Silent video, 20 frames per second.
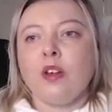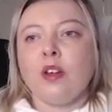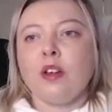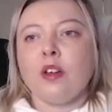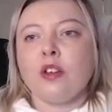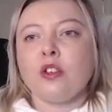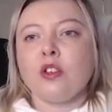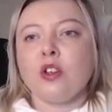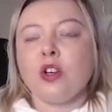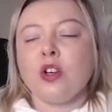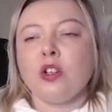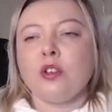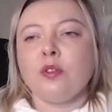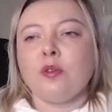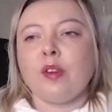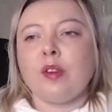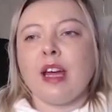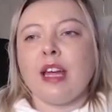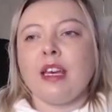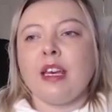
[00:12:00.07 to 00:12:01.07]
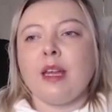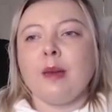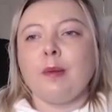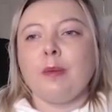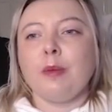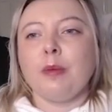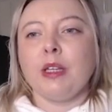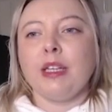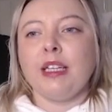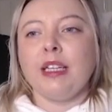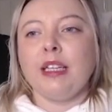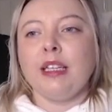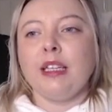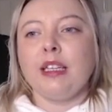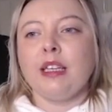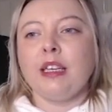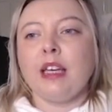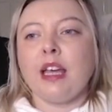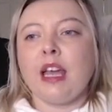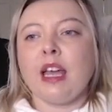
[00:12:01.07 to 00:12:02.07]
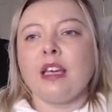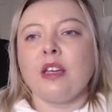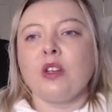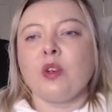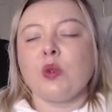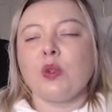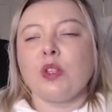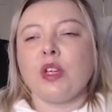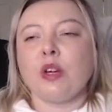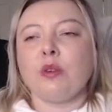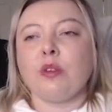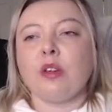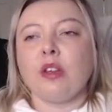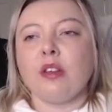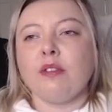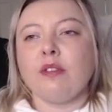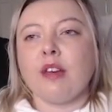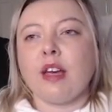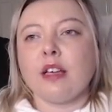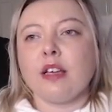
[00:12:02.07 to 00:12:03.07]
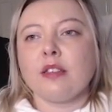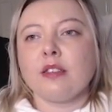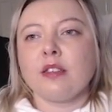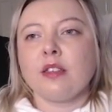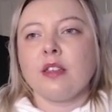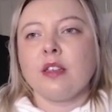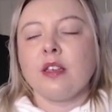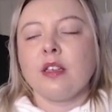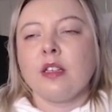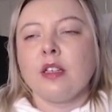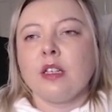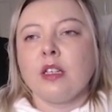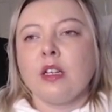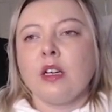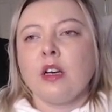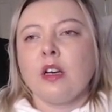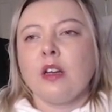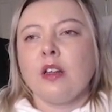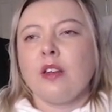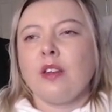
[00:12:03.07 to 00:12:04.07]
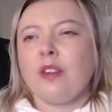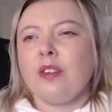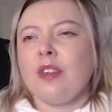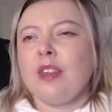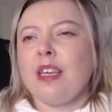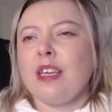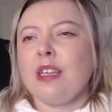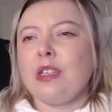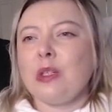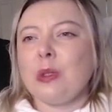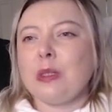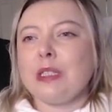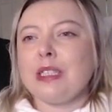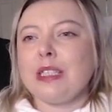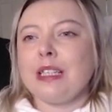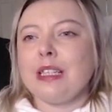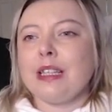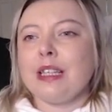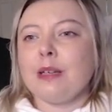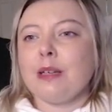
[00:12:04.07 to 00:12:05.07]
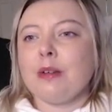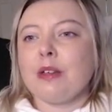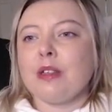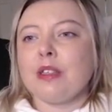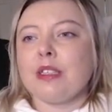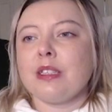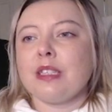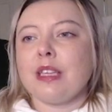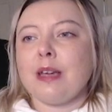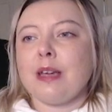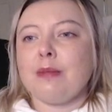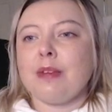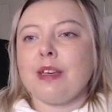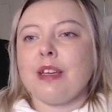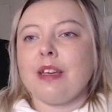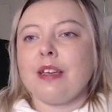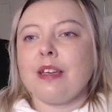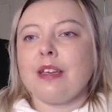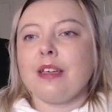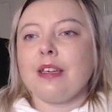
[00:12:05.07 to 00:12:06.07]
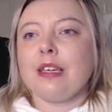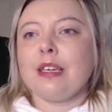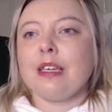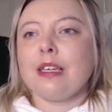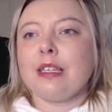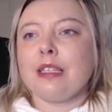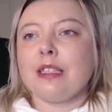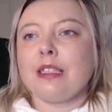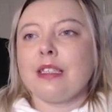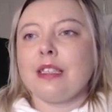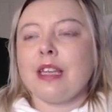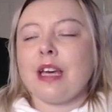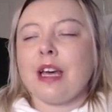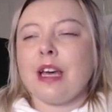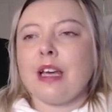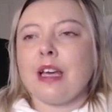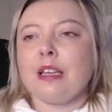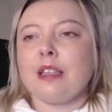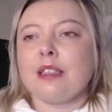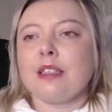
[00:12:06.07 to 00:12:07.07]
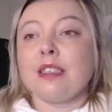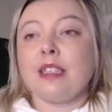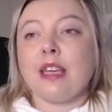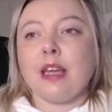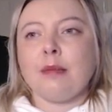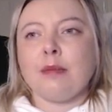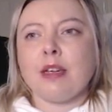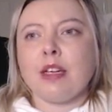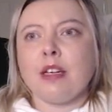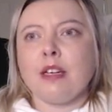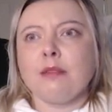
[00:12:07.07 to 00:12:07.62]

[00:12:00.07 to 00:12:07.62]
turn red and blink, and it goes down really fast. The interesting thing about the stamina is that stamina